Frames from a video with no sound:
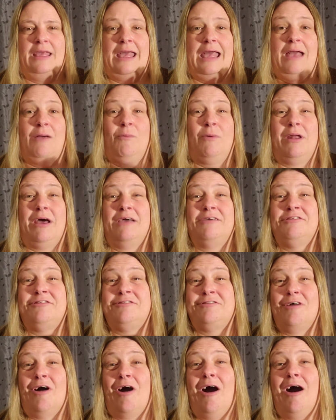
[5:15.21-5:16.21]
And what I
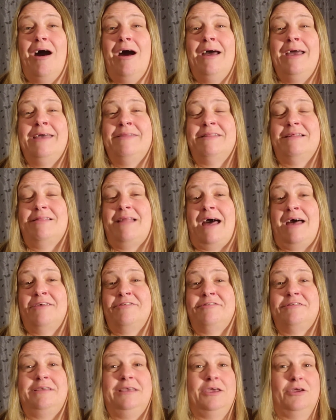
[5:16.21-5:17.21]
saw in the
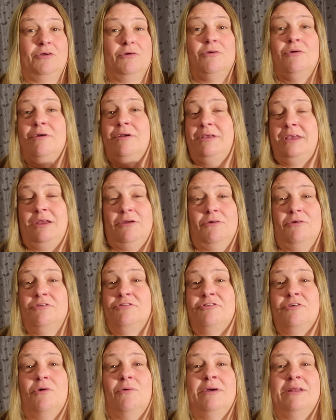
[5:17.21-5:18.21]
last year or
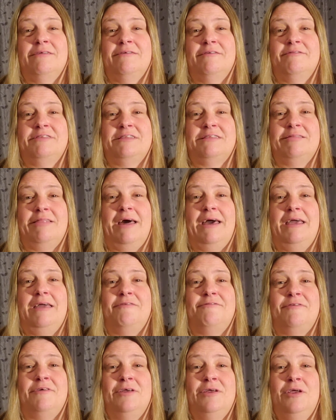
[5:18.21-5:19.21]
so in his
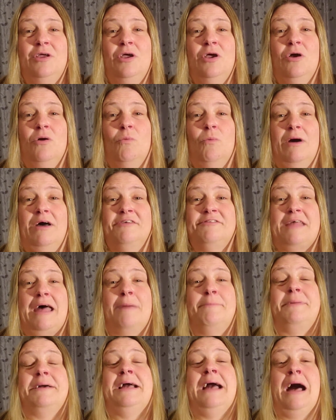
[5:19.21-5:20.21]
life was a
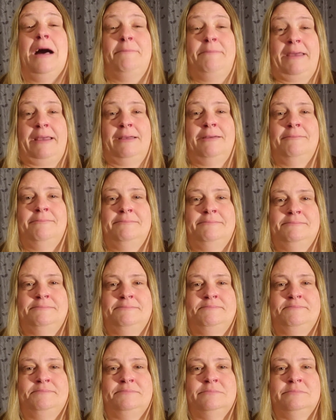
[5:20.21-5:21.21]
becoming.
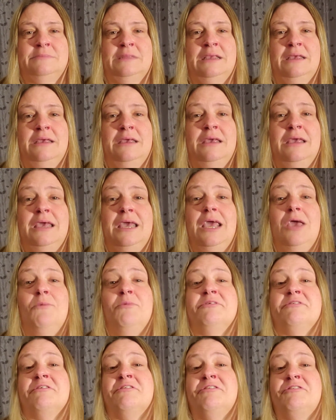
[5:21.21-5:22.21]
It
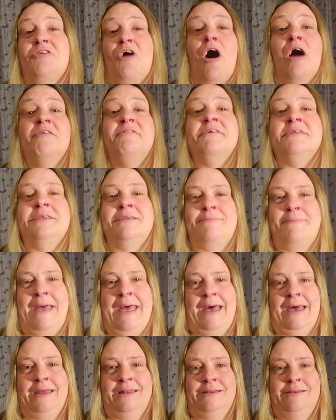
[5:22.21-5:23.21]
was a softened
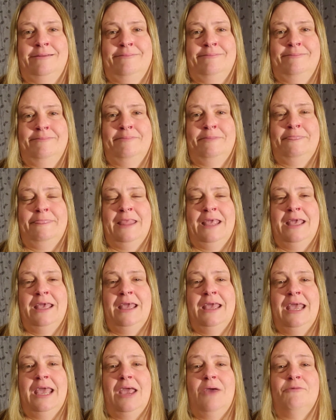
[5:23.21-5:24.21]
man.
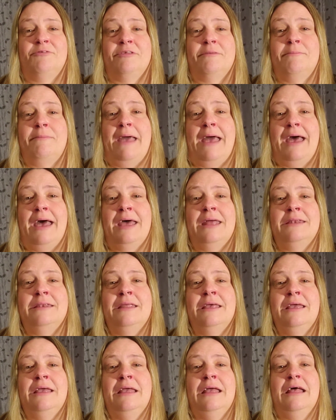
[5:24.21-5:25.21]
It was a
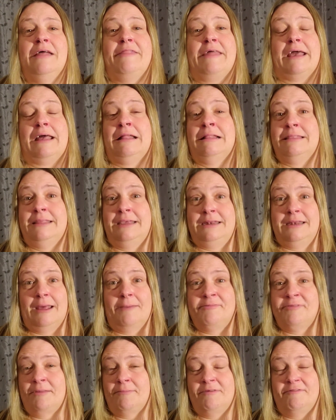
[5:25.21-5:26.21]
man that cleaned
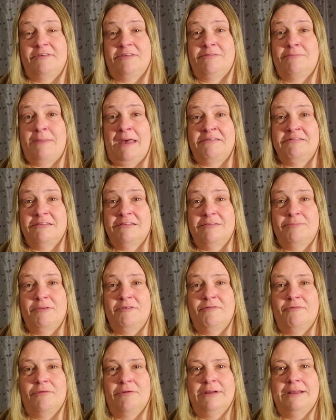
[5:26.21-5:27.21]
up some of his messes
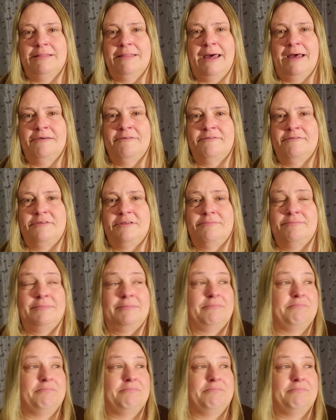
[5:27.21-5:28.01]
before he left.